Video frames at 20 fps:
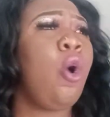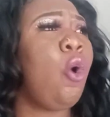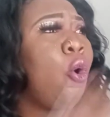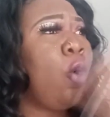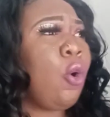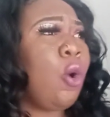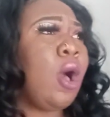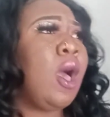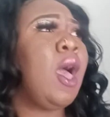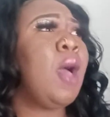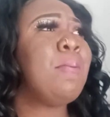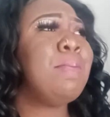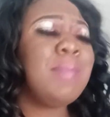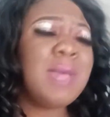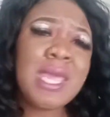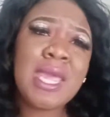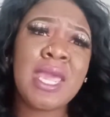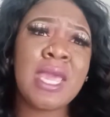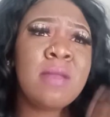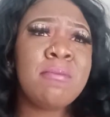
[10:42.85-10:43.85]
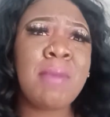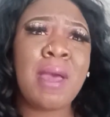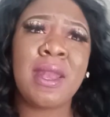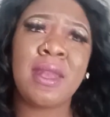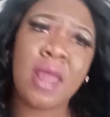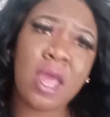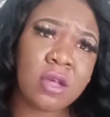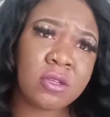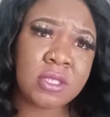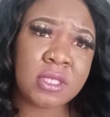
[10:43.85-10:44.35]
or me getting my
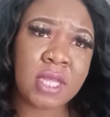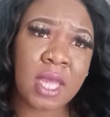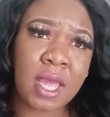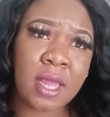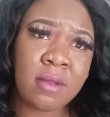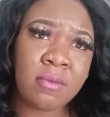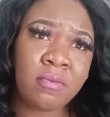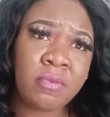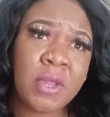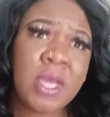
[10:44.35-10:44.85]
nails done?